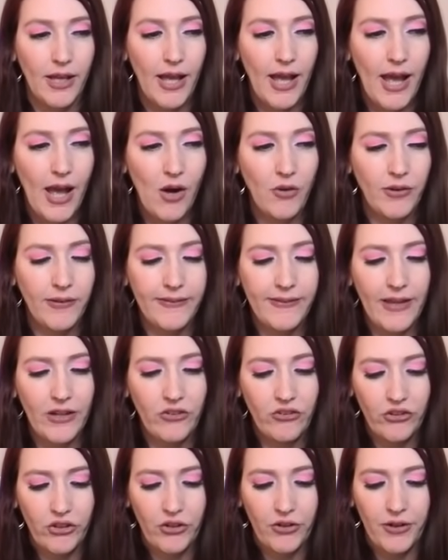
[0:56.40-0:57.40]
How does
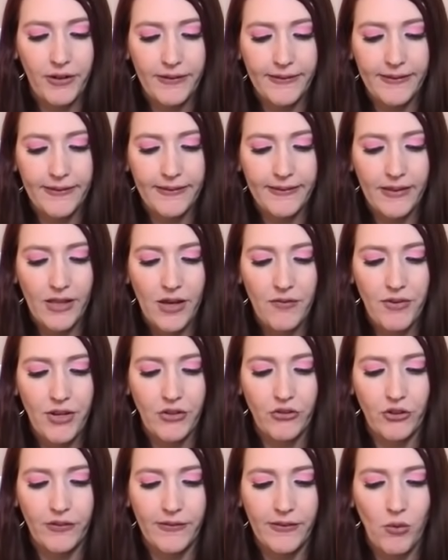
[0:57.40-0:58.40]
Sagittarius's love
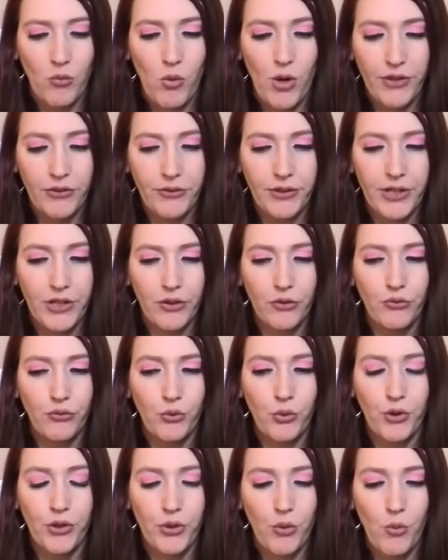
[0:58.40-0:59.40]
interest, the one they're here
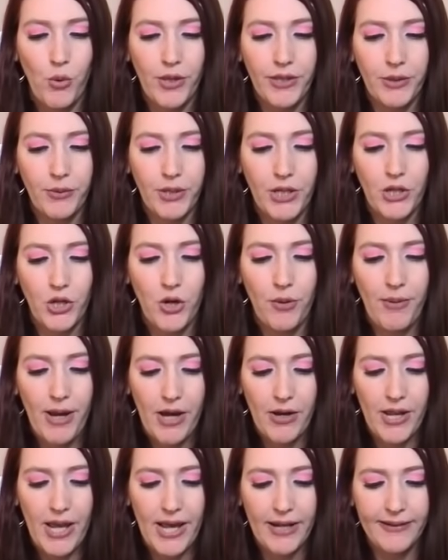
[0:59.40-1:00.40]
for, the one they want to know
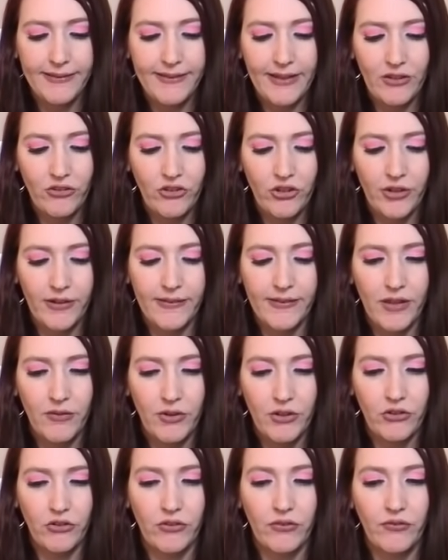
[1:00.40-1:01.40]
about, how does Sagittarius love
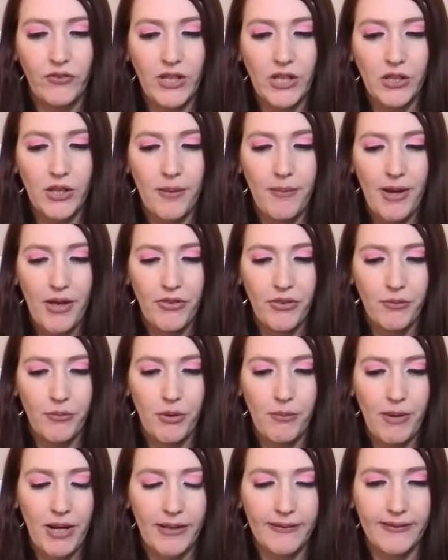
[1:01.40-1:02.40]
interest feel about them
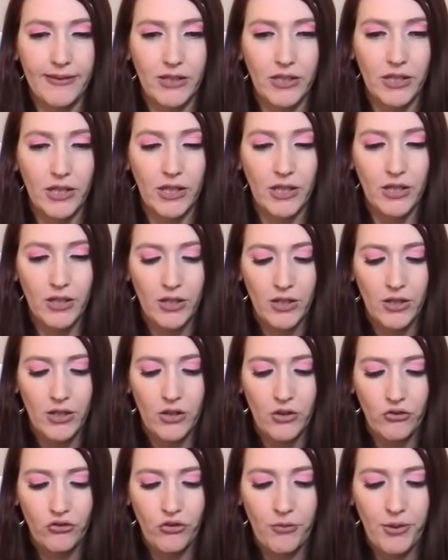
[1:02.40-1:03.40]
romantically?
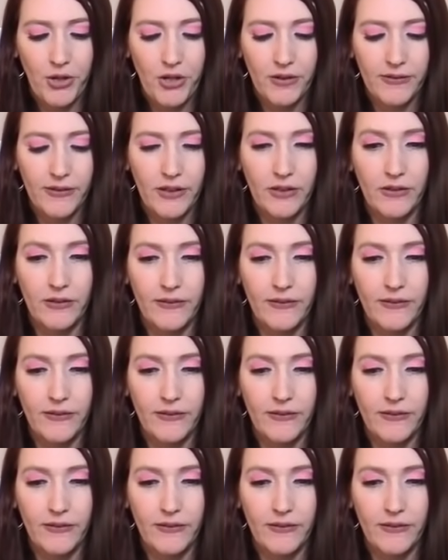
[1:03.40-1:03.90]
Show me cards I need